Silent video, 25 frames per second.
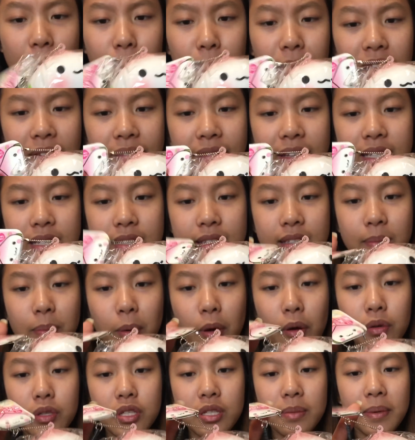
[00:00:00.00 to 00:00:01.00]
I believe this is
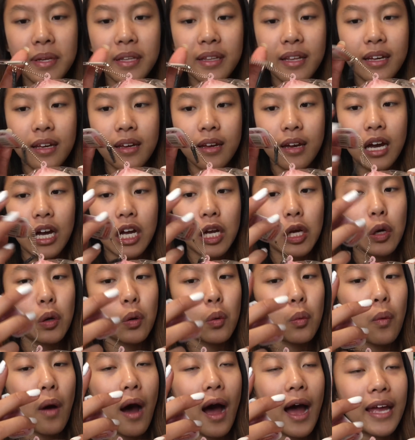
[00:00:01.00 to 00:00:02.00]
supposed to be like a
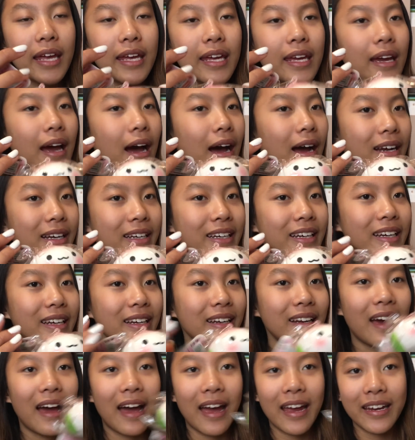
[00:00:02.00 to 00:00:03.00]
kawaii
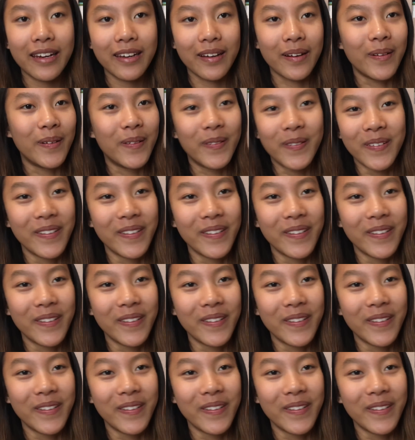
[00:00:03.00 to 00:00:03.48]
onion. I don't